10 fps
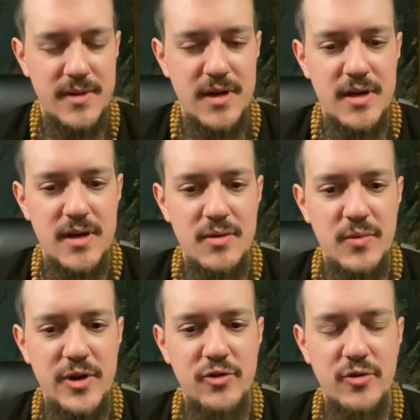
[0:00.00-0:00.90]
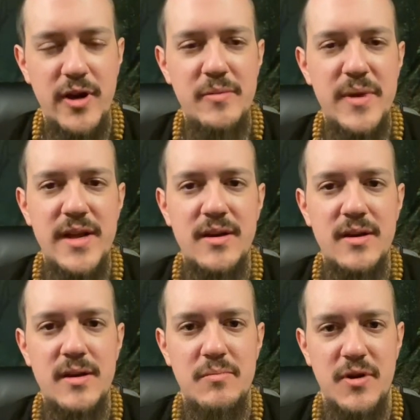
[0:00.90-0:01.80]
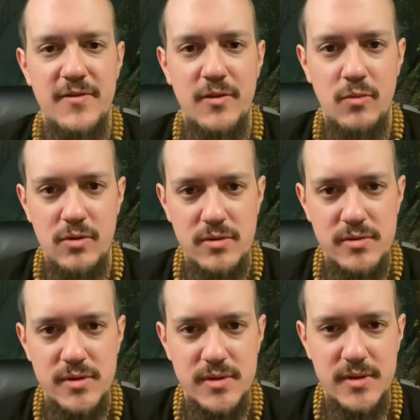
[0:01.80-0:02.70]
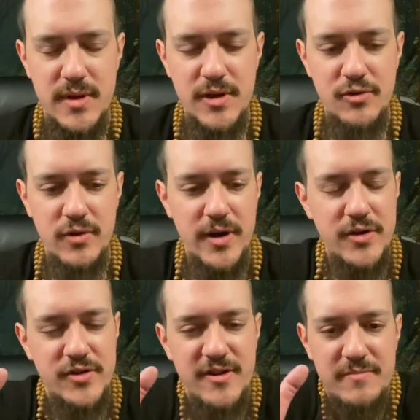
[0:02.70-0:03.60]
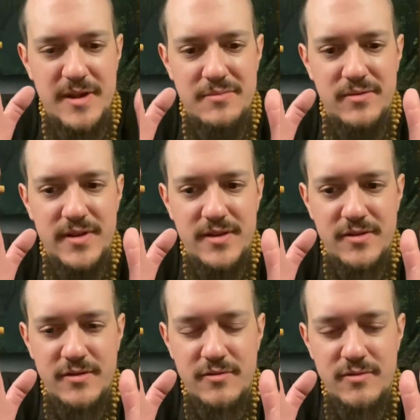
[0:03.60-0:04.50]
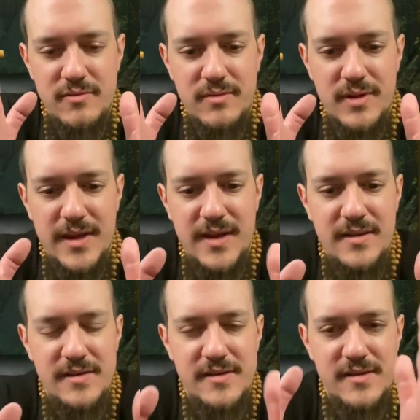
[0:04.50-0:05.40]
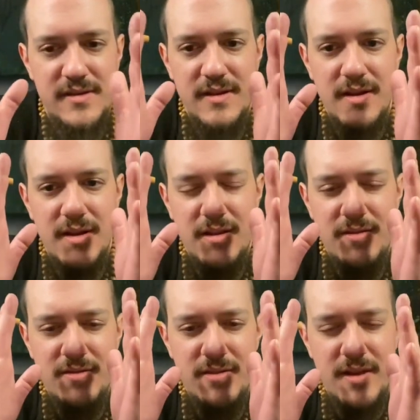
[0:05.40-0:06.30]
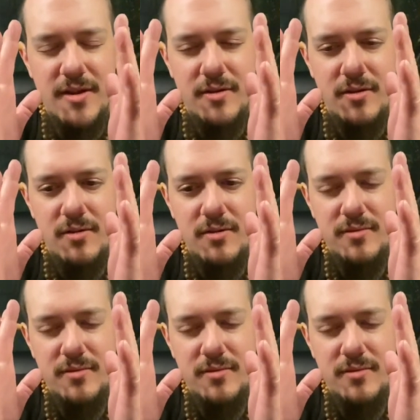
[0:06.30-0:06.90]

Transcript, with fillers: uh, when you try to make a perfect world and you try to shove people into lanes that are